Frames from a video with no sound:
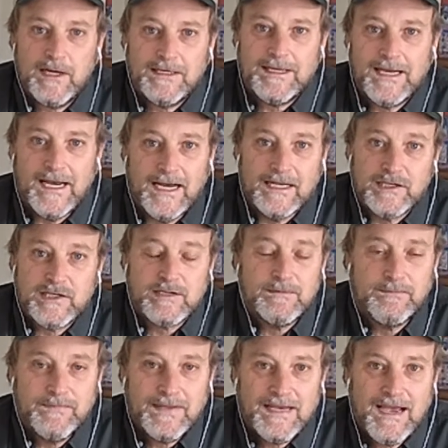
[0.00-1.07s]
podcast.
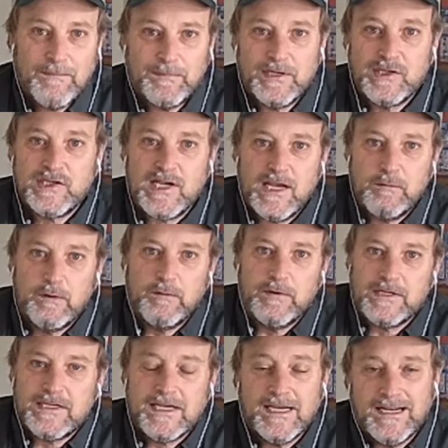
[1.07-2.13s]
Happy to say we
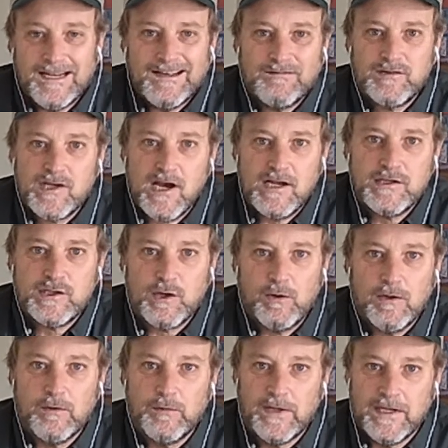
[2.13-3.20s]
once again have Todd
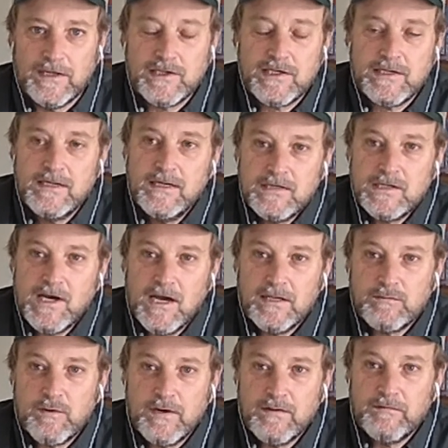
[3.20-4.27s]
Zola with us.
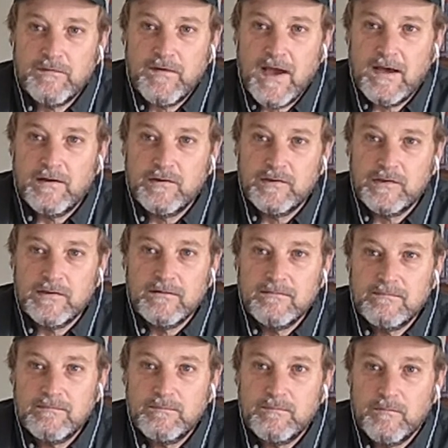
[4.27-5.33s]
Todd's one of the founders
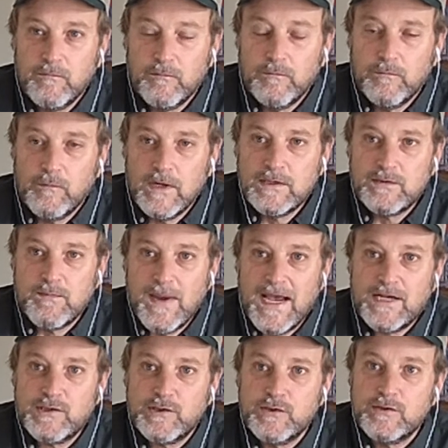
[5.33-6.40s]
and runs
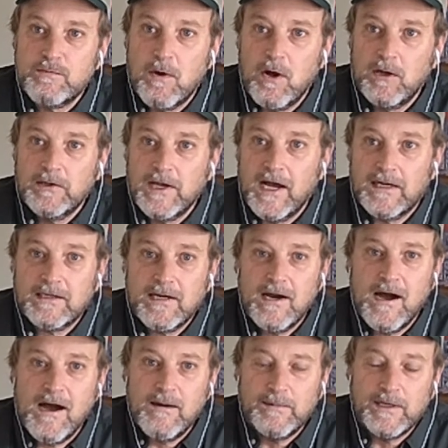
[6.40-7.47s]

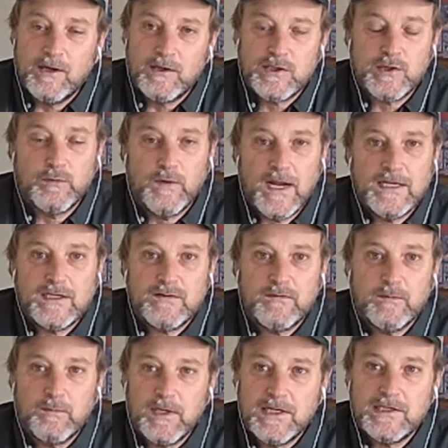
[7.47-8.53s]
mastersball.com. He also writes
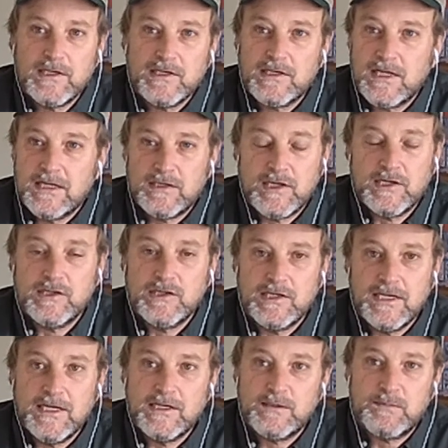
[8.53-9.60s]
for places such
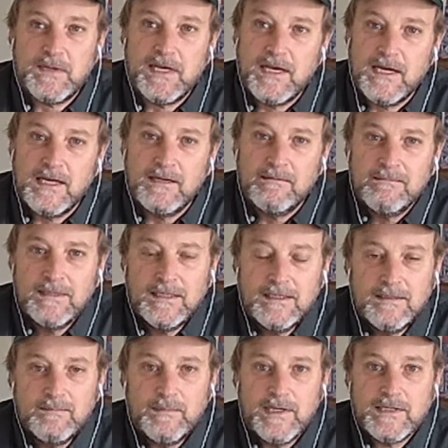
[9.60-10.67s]
as ESPN,
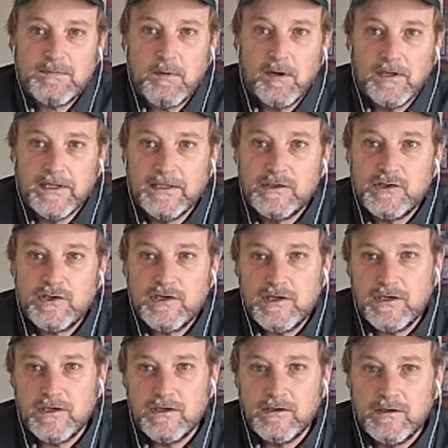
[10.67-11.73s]
Baseball
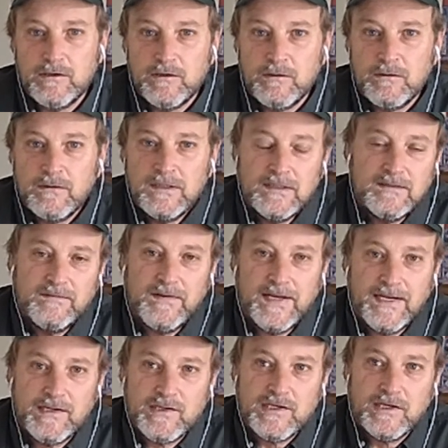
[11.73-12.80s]
HQ,
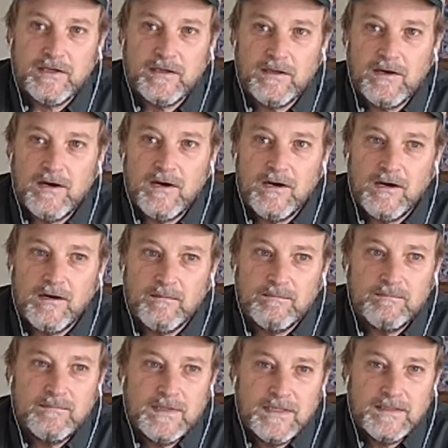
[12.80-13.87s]
Fantasy
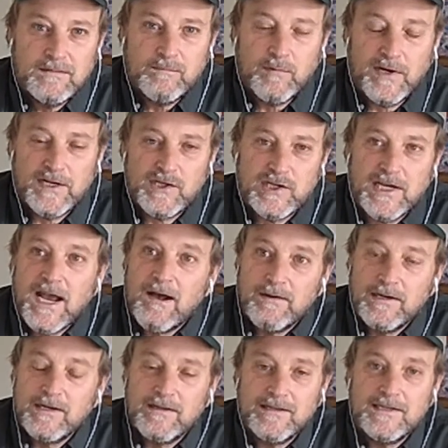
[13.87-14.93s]
Alarm, branching
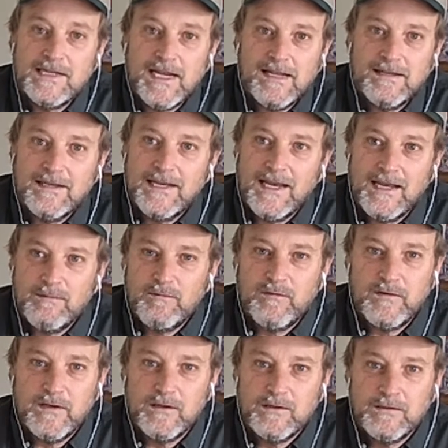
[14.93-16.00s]
out into the daily game
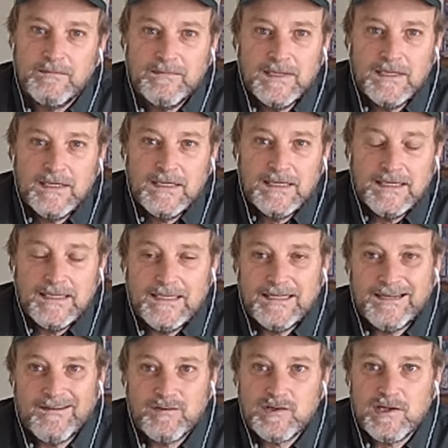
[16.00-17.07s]
field. He
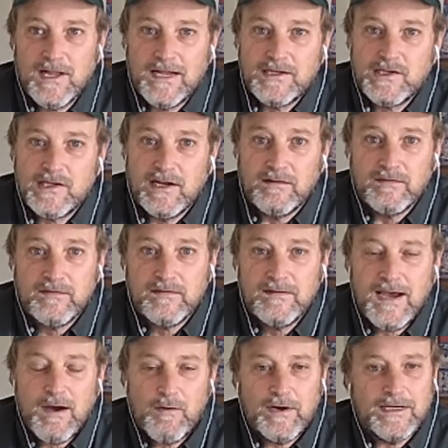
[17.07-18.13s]
covers a lot of stuff.
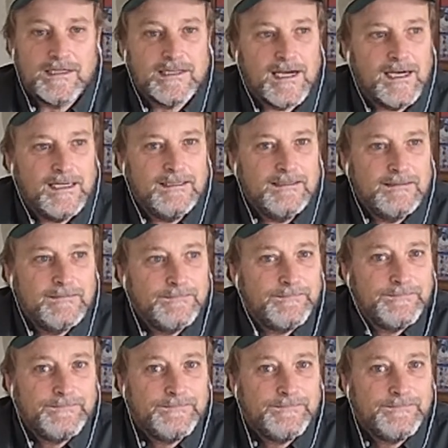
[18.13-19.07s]
How are you, Todd?